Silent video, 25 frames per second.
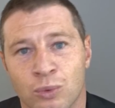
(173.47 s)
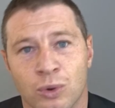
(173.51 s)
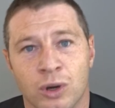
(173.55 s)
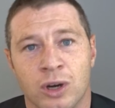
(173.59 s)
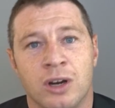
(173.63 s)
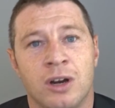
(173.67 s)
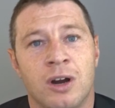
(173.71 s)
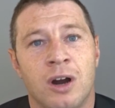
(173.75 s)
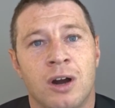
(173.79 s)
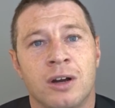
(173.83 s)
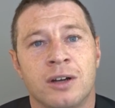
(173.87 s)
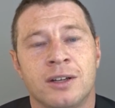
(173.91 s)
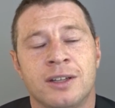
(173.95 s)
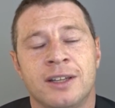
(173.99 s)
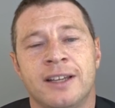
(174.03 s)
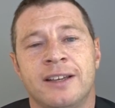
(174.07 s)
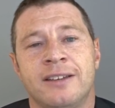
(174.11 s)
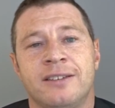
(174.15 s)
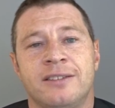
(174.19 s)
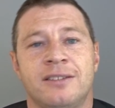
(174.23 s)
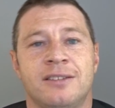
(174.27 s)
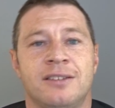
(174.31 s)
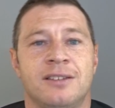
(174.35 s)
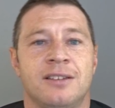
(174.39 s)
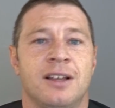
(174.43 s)

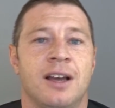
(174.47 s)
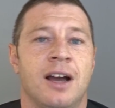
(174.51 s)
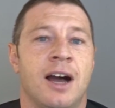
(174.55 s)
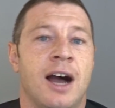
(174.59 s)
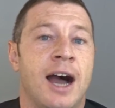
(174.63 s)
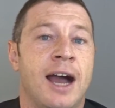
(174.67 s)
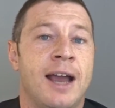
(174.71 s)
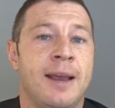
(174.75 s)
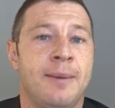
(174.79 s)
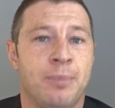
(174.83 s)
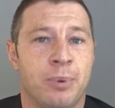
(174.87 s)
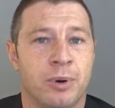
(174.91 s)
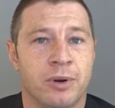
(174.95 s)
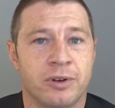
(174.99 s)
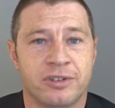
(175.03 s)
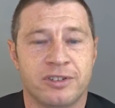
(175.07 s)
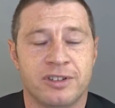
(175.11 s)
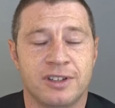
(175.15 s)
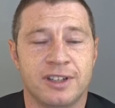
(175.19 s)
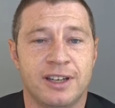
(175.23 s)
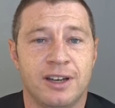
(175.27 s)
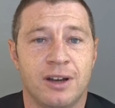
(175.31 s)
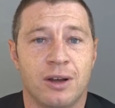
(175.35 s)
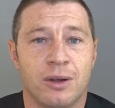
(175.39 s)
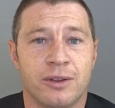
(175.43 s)
Regardless, I
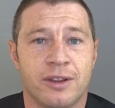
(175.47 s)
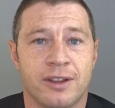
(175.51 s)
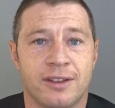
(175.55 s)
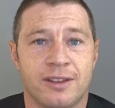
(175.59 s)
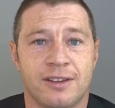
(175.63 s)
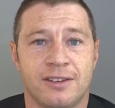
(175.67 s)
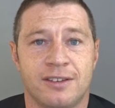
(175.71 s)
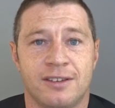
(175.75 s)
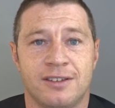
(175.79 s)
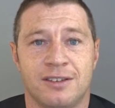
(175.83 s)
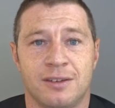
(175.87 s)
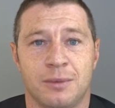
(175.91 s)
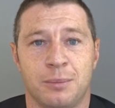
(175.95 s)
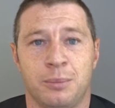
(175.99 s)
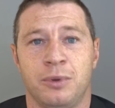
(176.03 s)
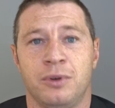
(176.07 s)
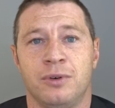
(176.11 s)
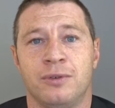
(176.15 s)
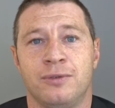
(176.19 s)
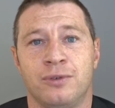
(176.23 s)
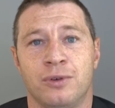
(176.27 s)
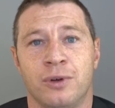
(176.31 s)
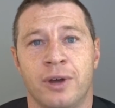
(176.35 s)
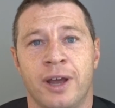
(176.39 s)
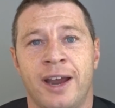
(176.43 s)
personally know that this is a
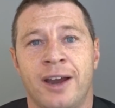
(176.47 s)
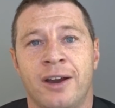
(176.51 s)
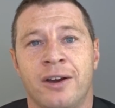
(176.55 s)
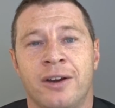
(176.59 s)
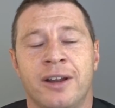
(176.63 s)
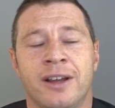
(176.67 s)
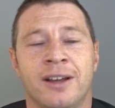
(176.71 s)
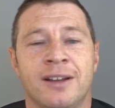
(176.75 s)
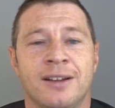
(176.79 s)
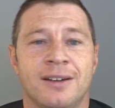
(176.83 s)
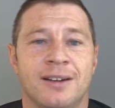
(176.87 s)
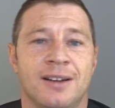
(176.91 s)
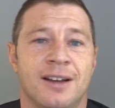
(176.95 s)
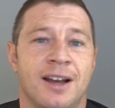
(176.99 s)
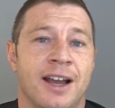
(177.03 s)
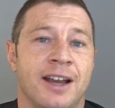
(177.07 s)
beautiful area.